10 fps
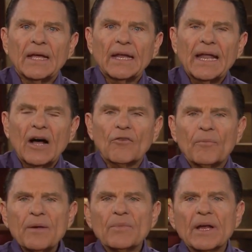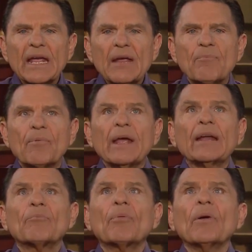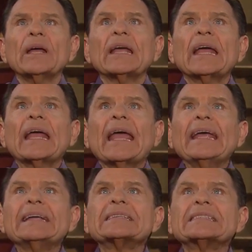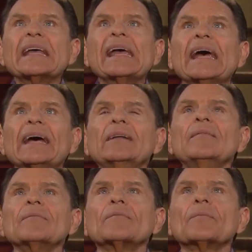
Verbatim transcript: Now remember, he in praying, he said,